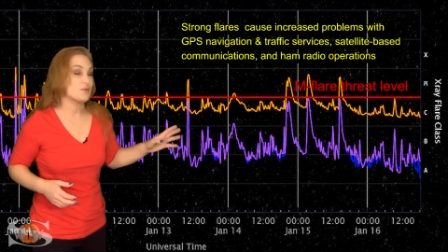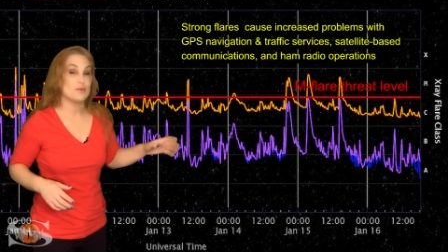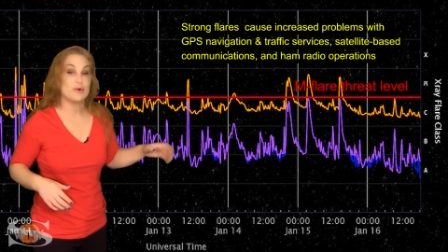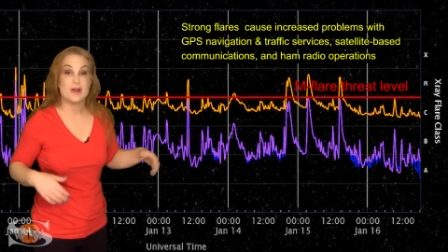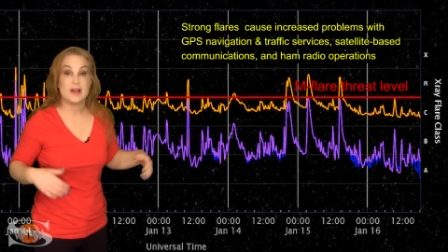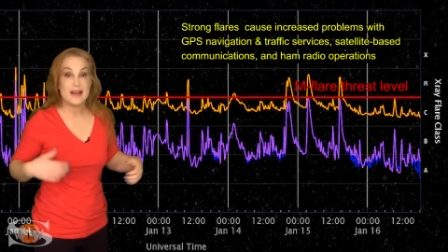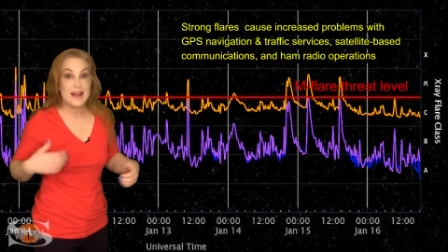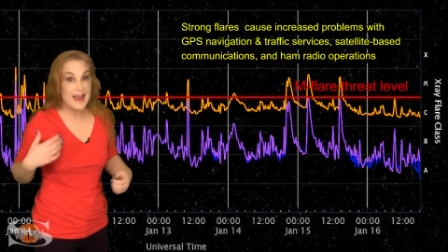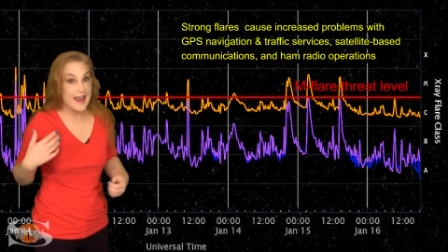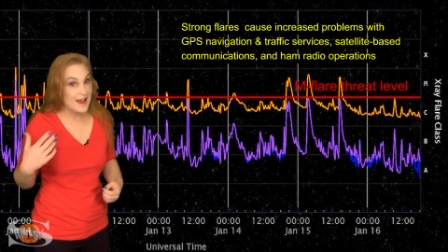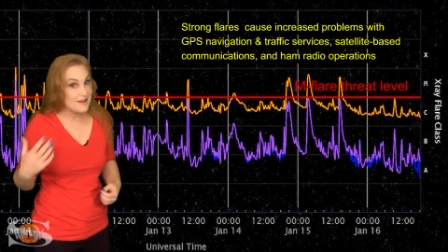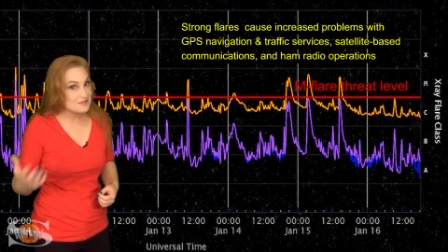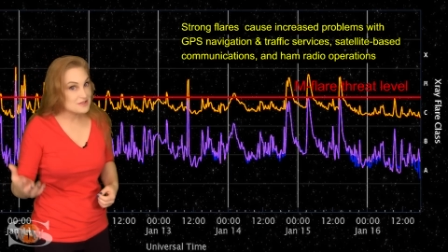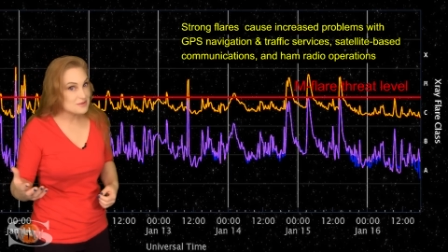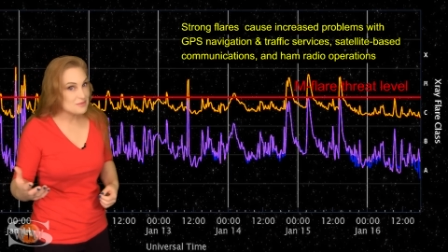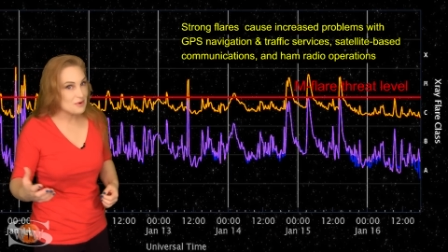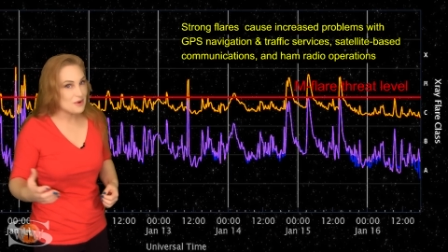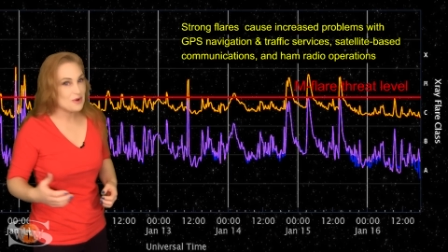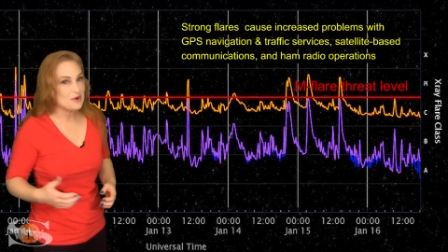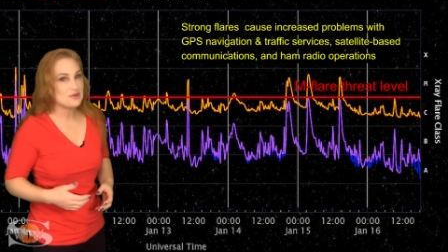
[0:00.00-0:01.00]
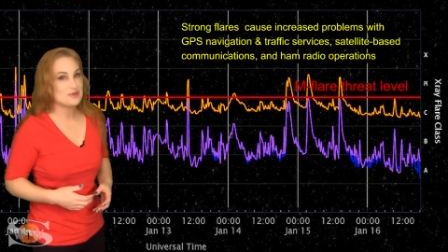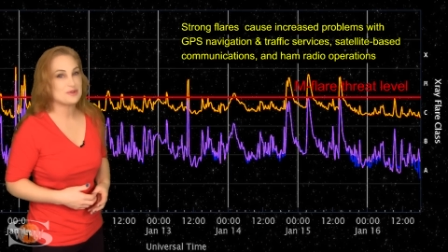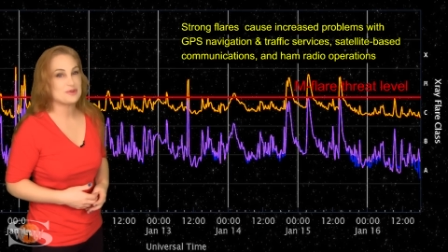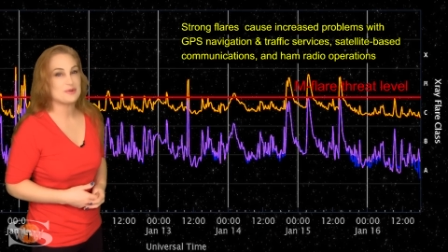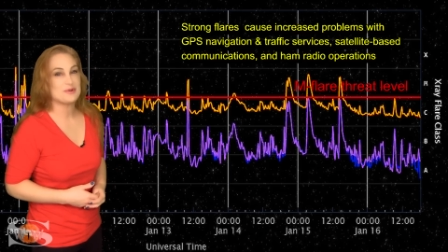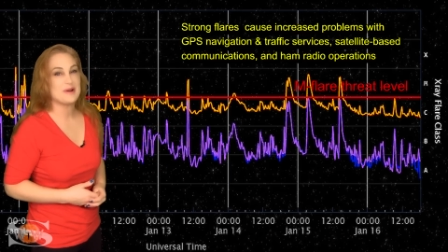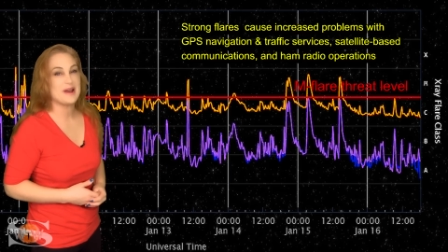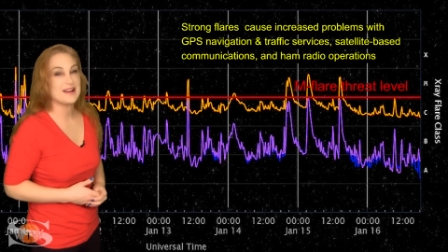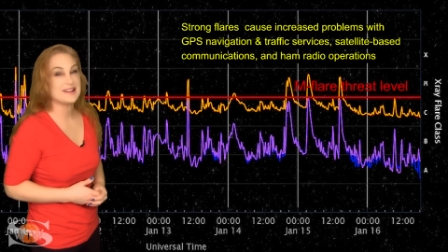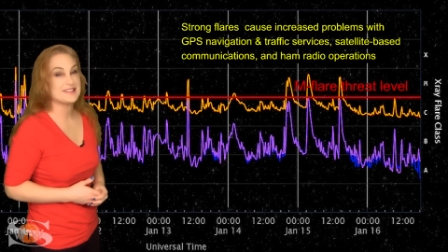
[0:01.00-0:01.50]
that we're going to have some
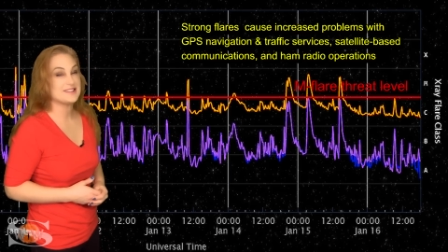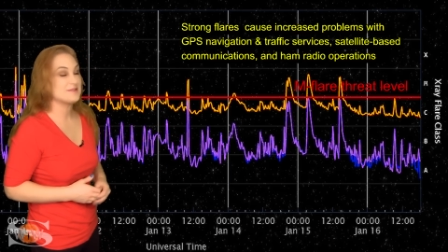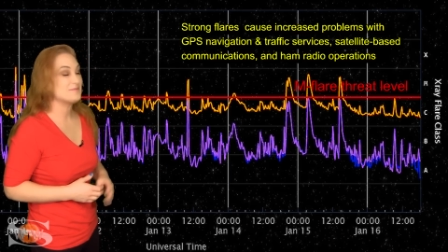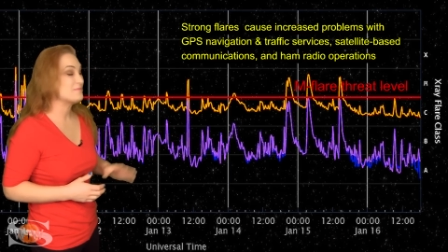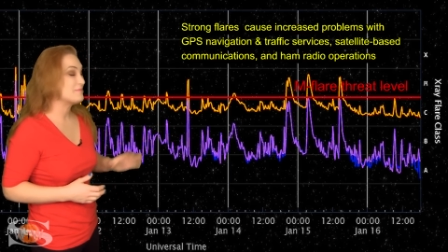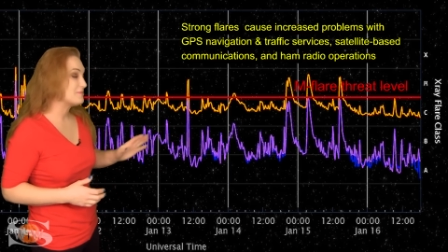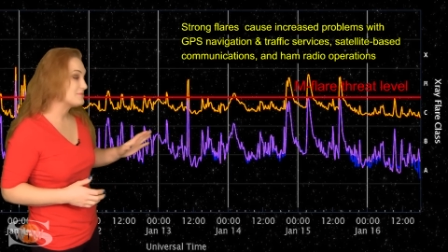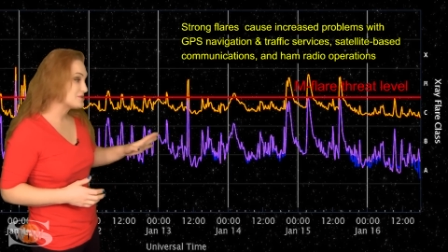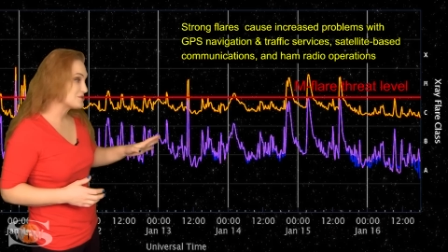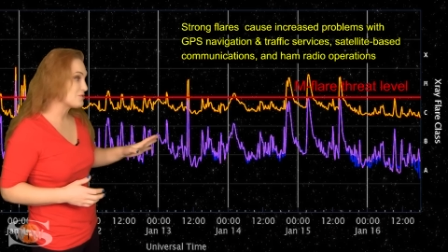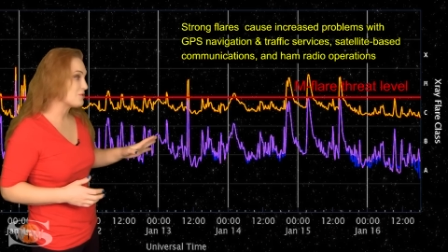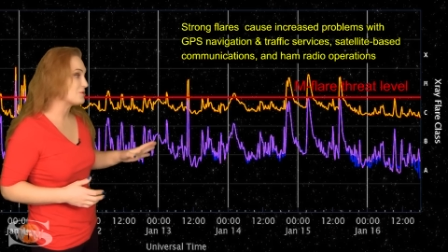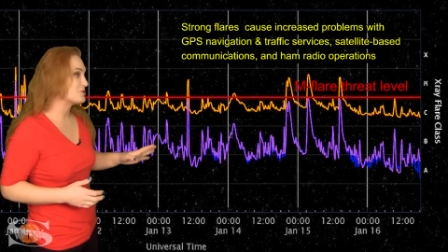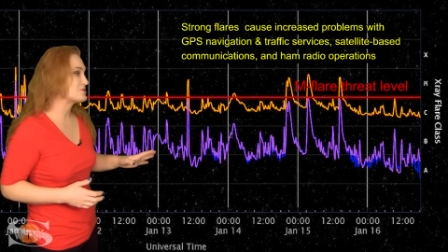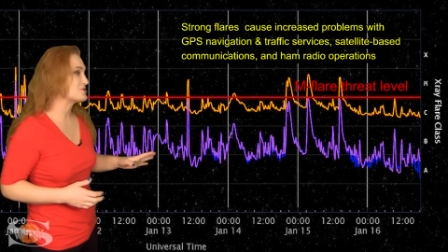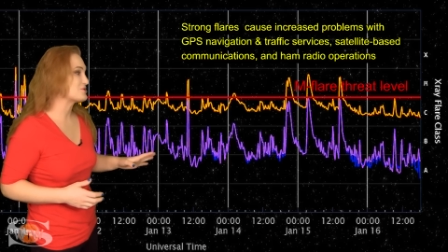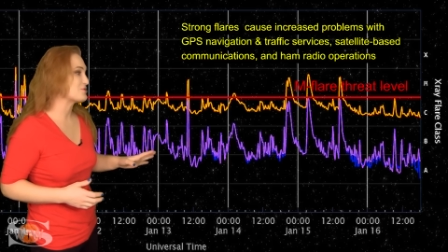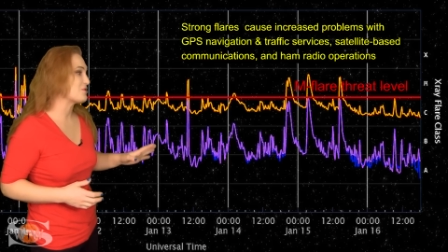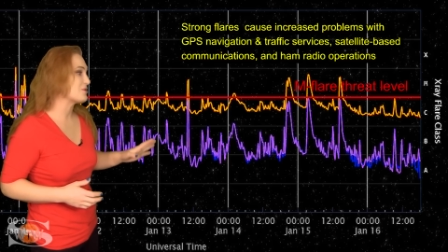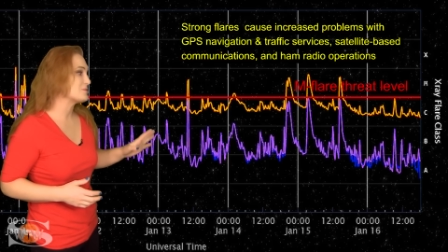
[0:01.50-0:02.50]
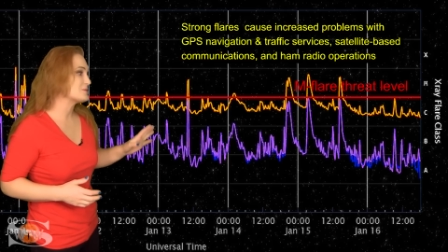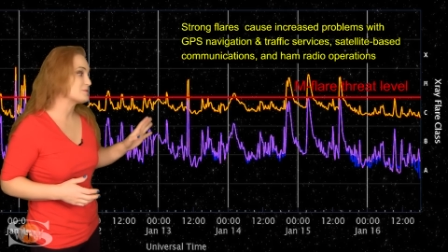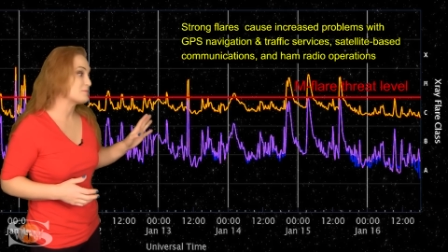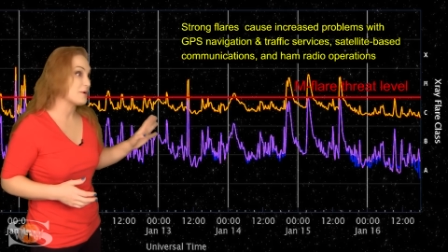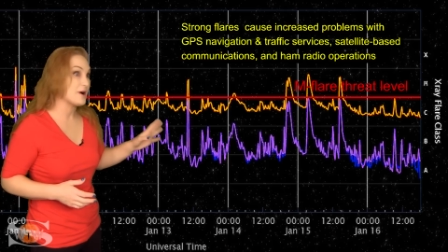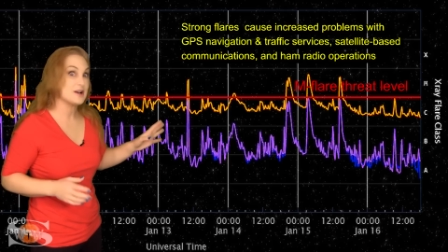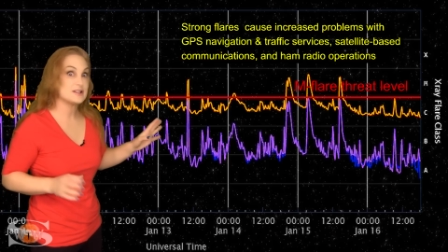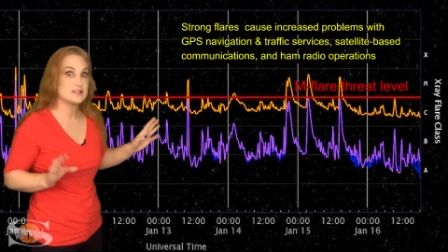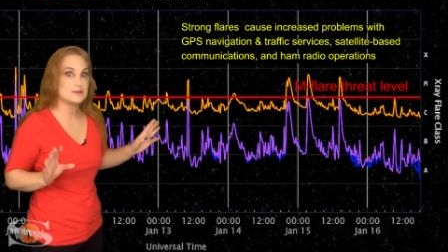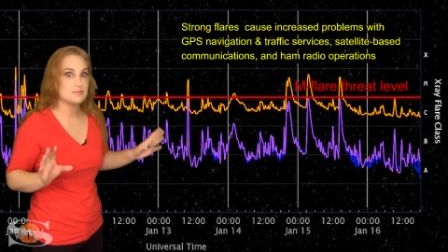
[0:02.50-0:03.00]
Earth-directed solar storms,
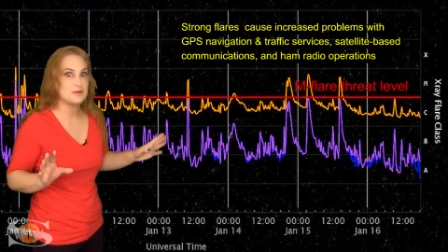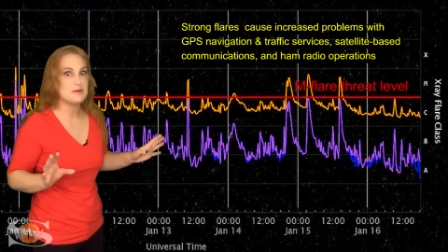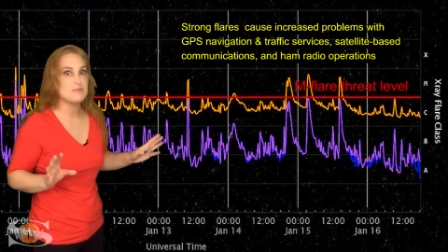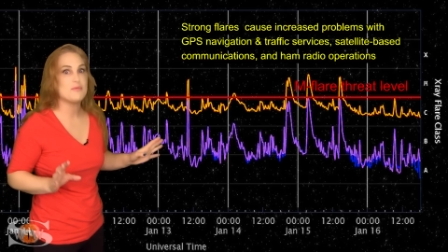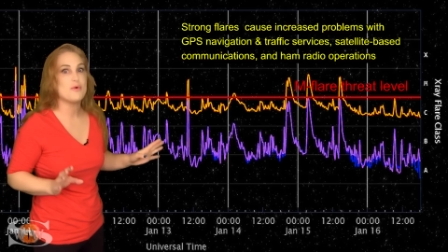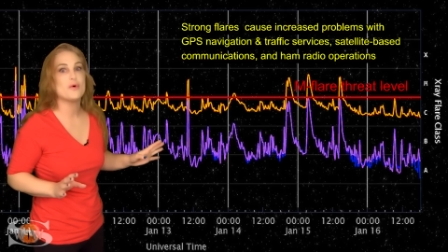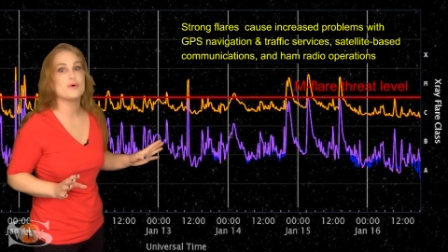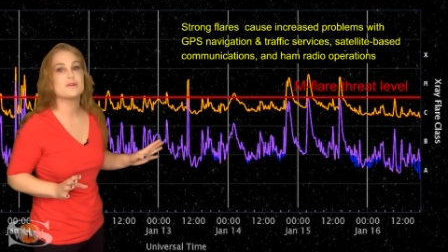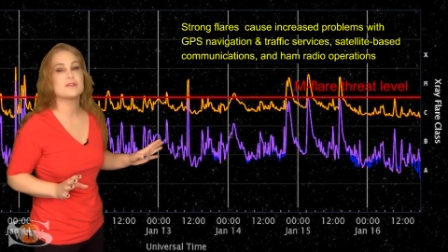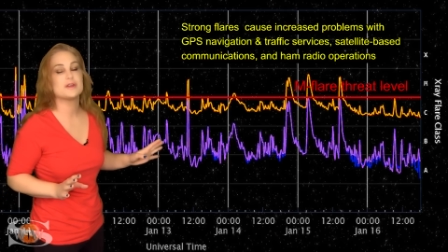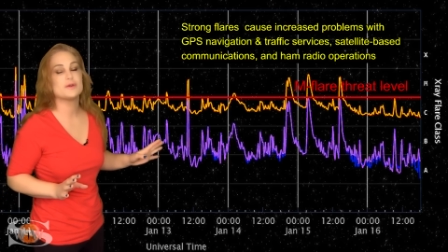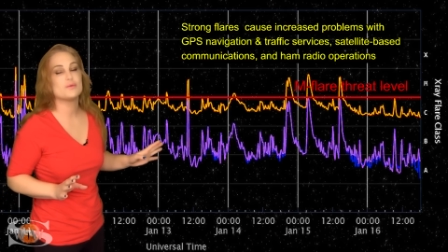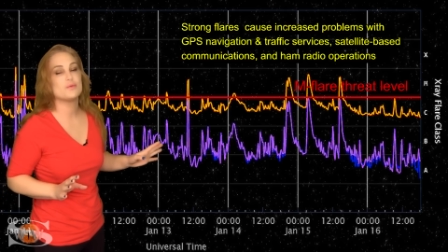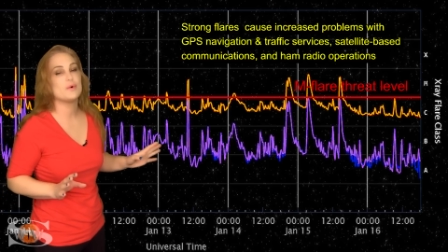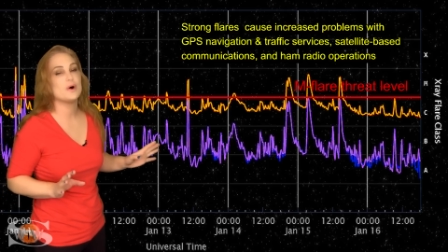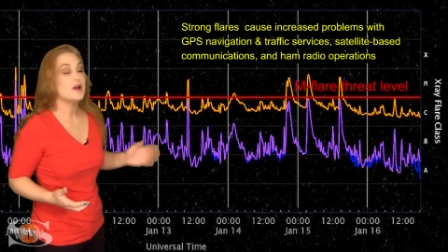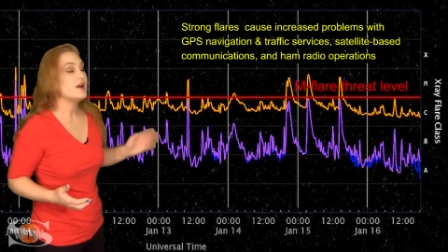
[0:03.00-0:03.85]
possibly more than